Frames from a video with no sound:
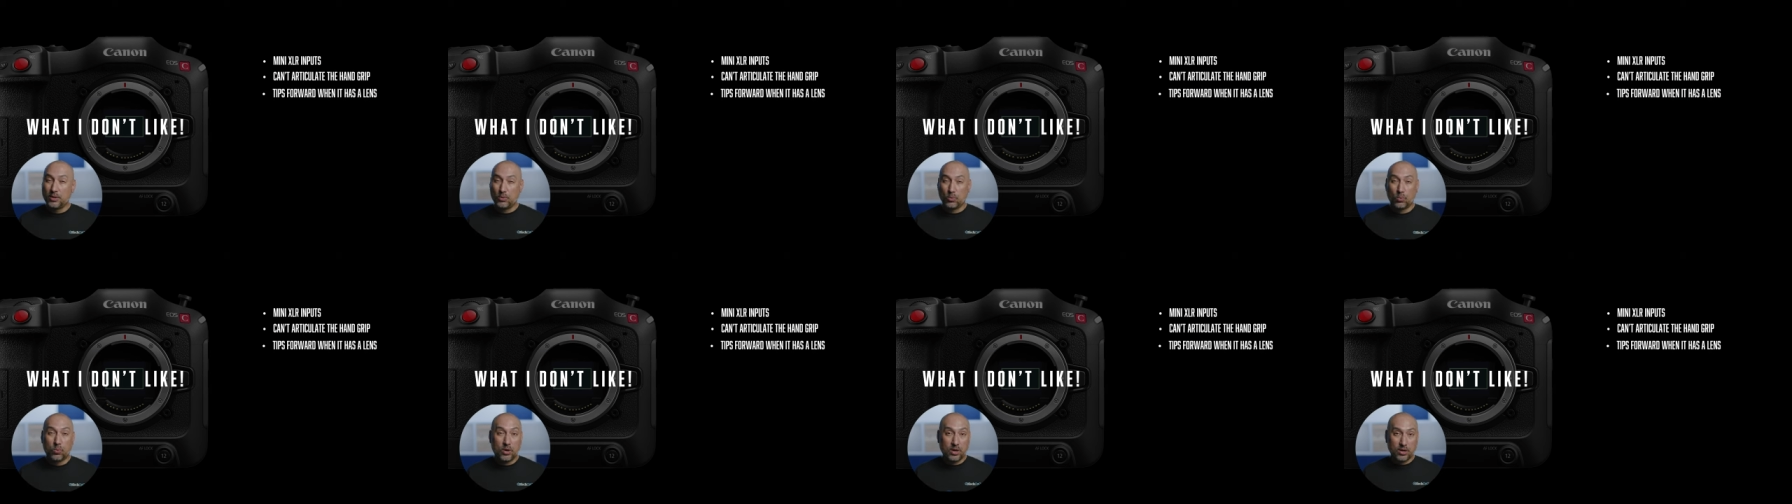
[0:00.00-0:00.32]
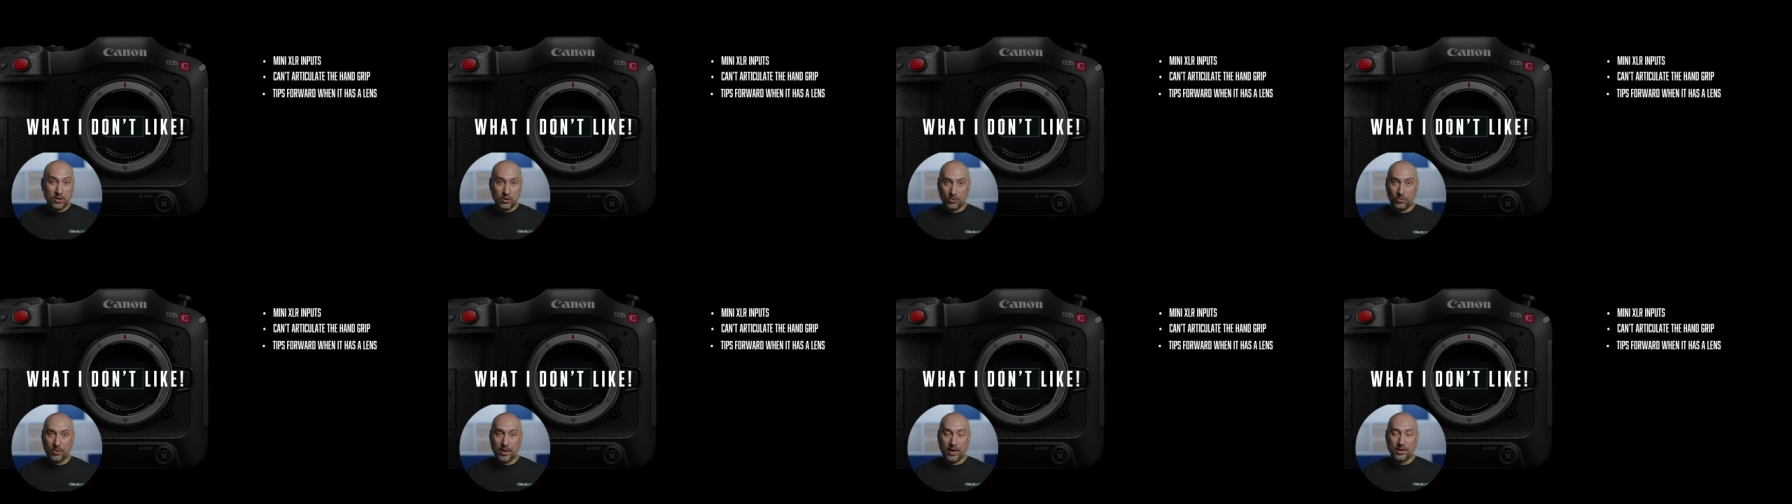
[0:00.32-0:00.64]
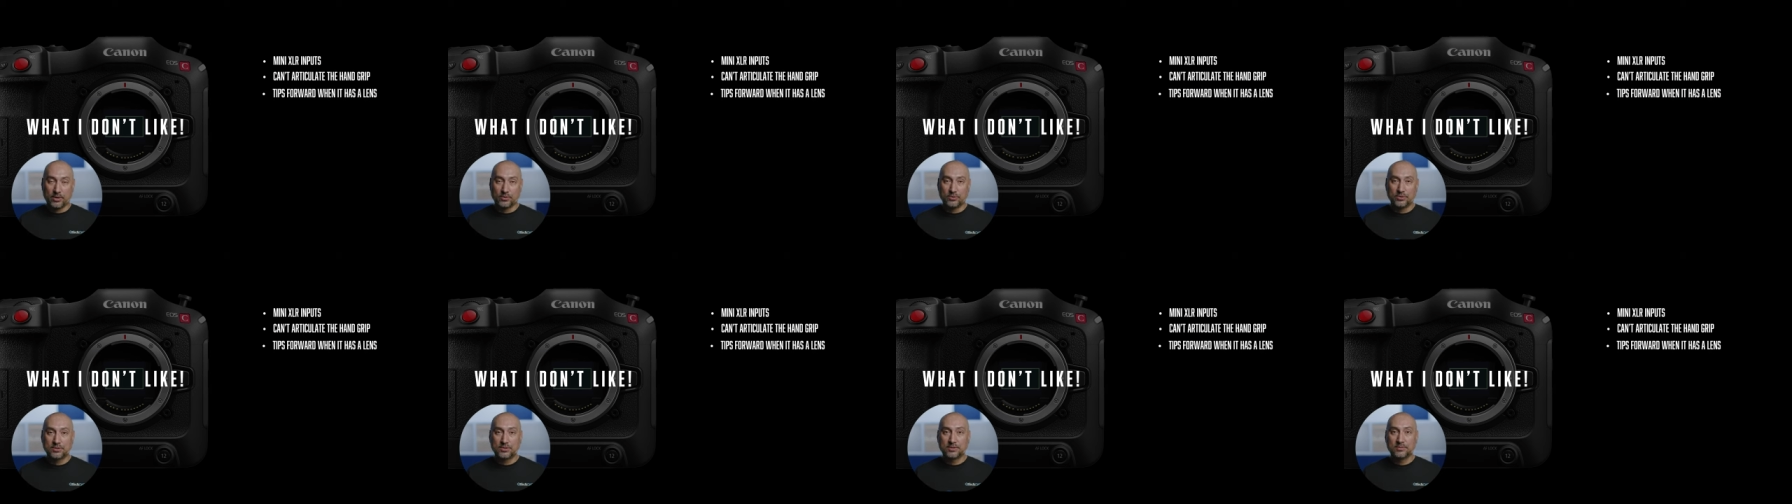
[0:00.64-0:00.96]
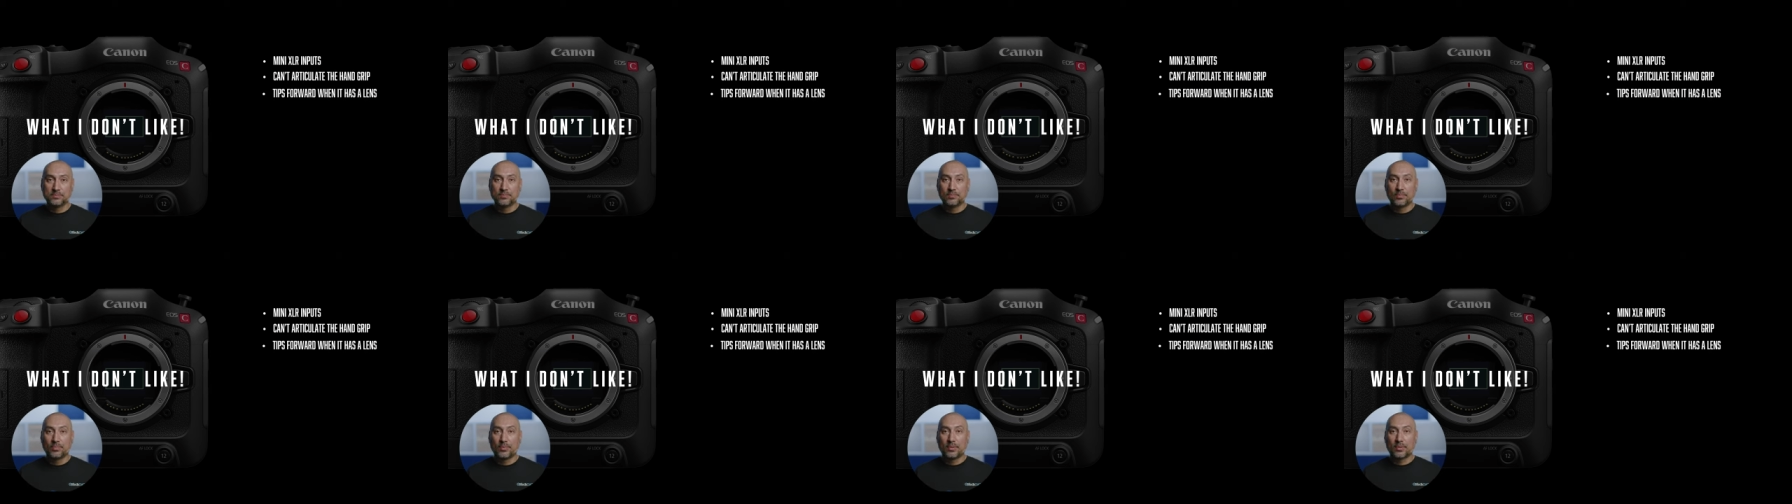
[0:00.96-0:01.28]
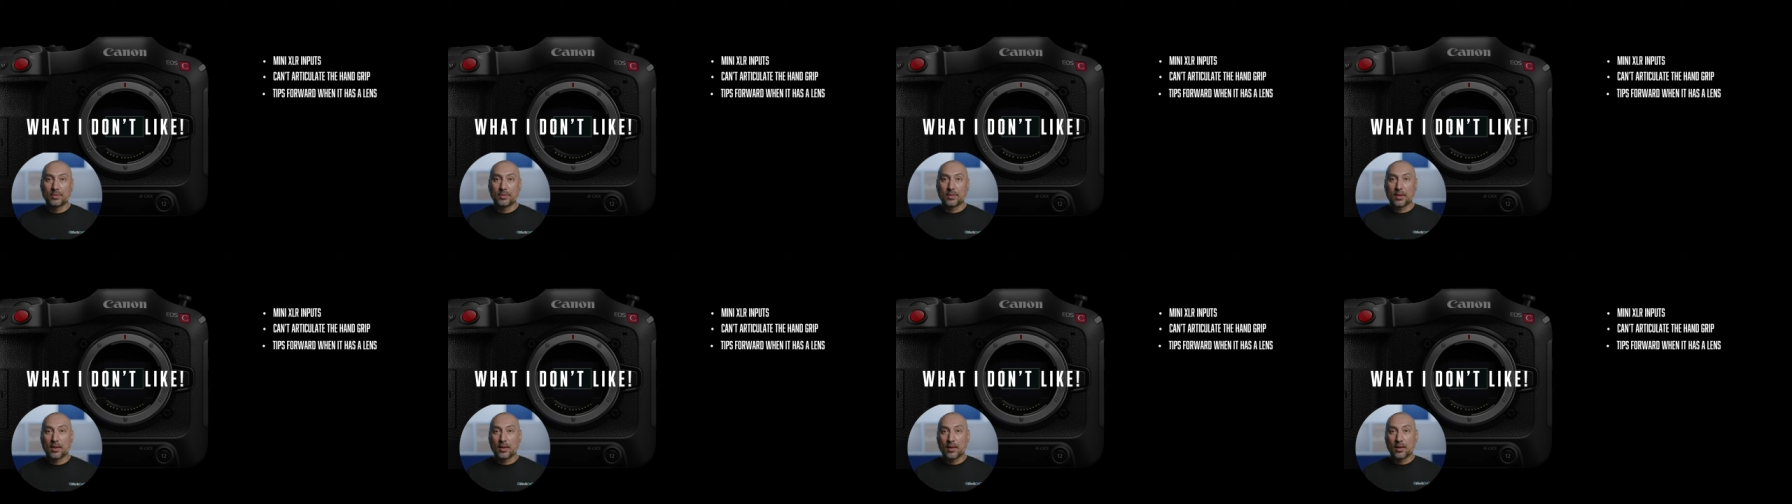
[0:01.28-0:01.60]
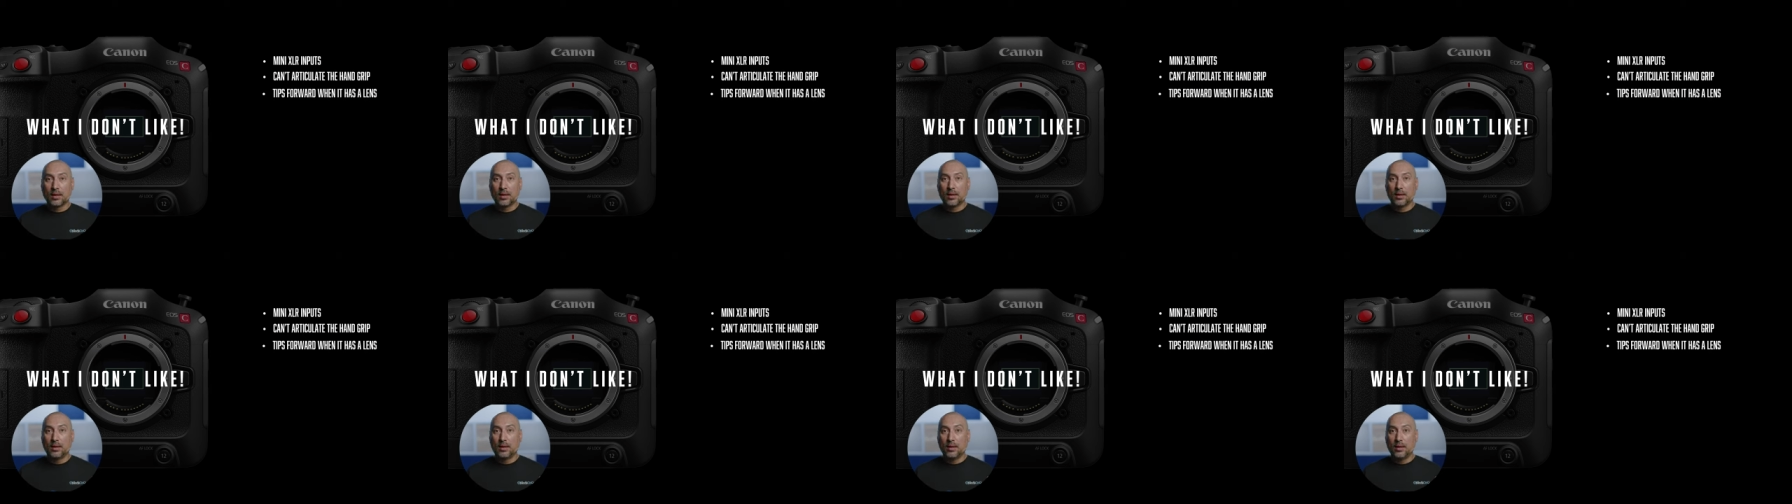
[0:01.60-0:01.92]
workarounds,
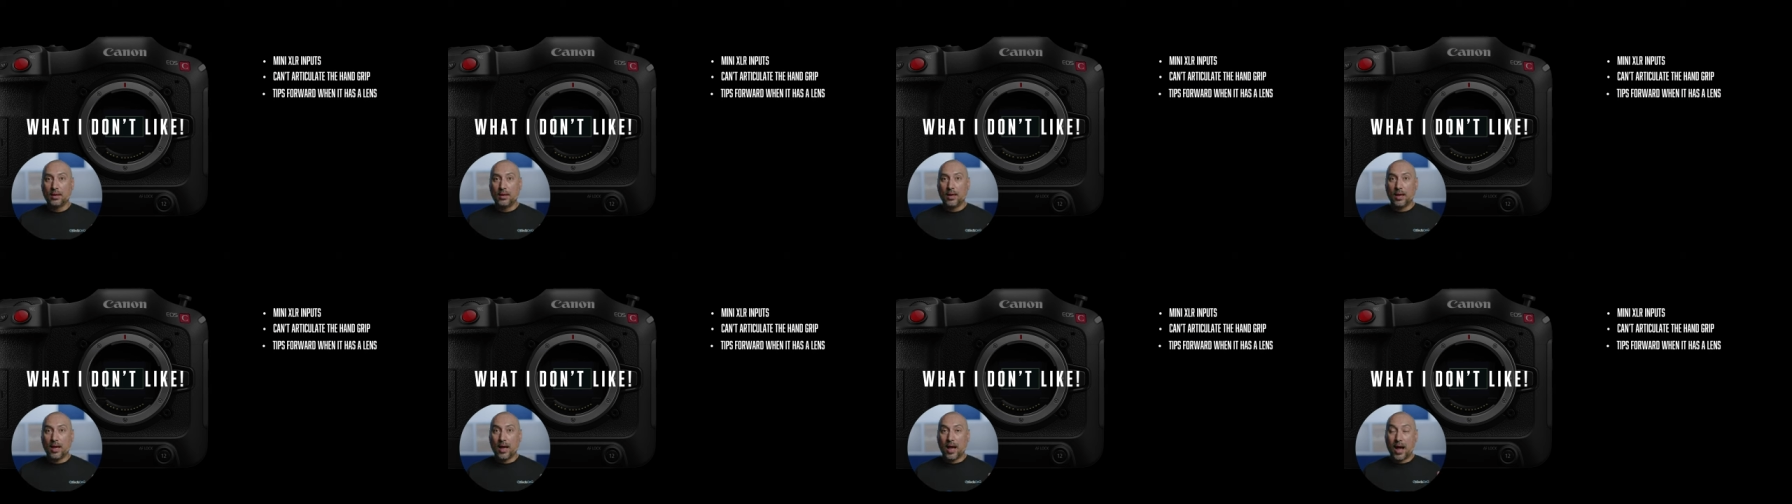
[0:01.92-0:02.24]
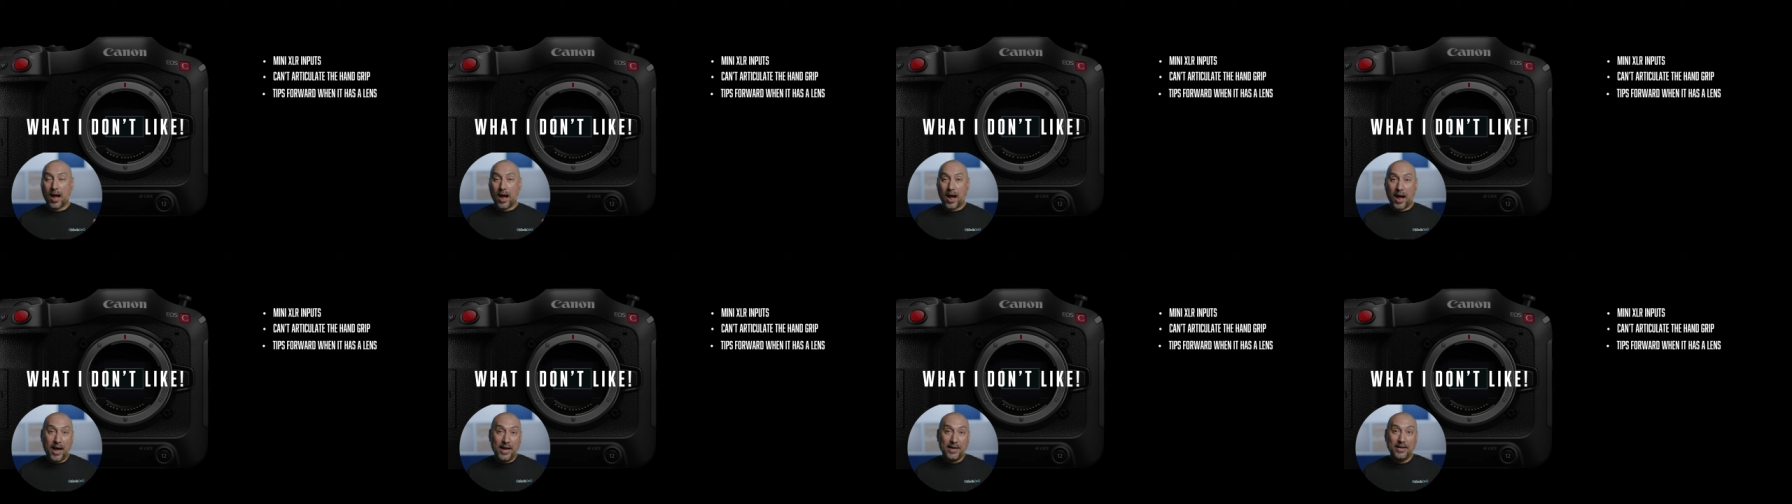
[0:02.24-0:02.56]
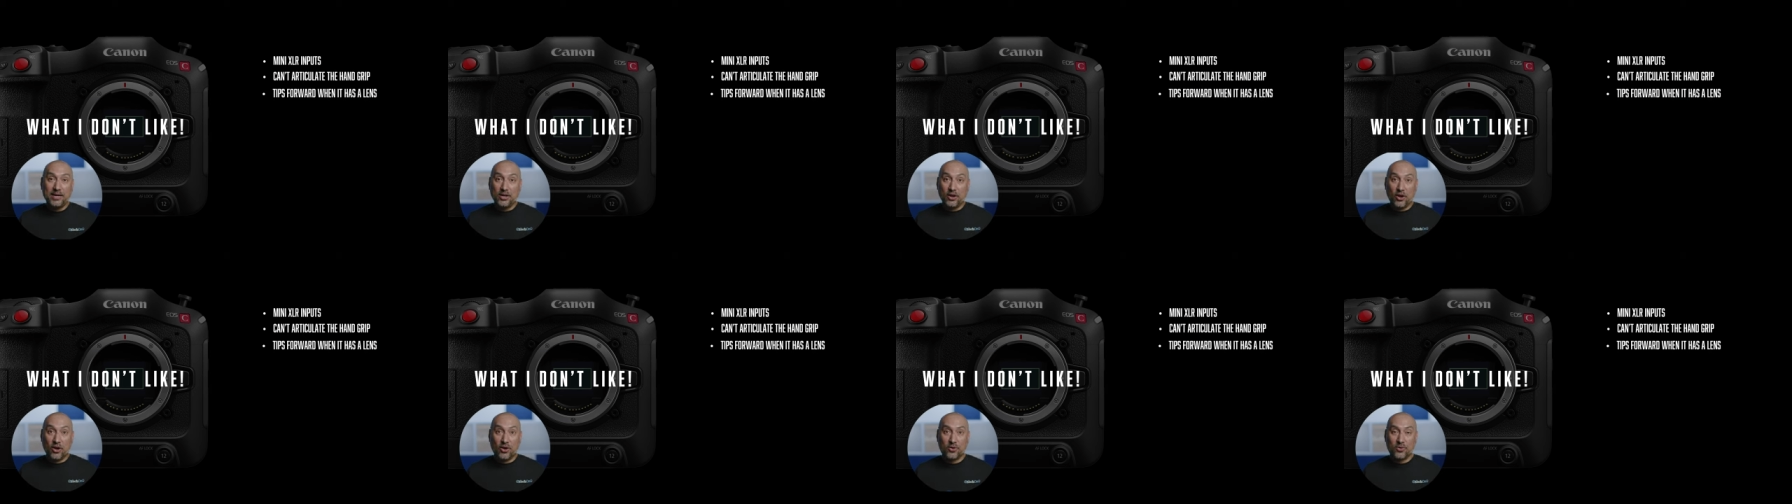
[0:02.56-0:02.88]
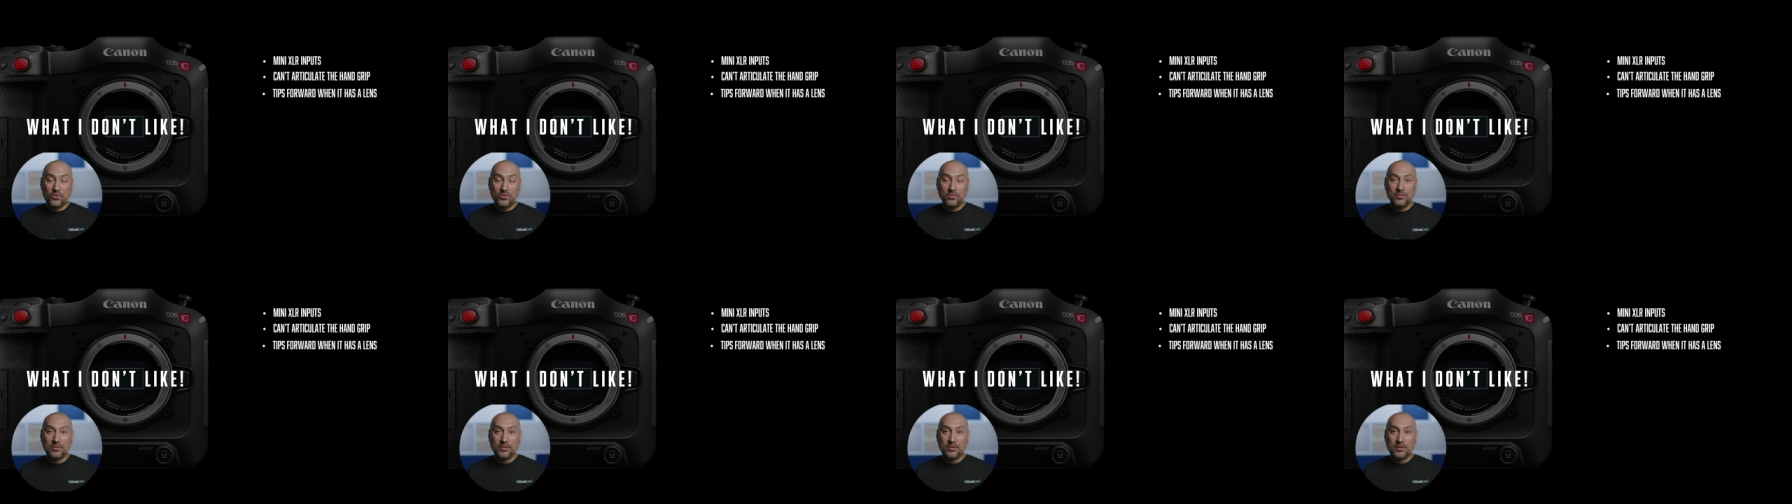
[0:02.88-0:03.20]
I know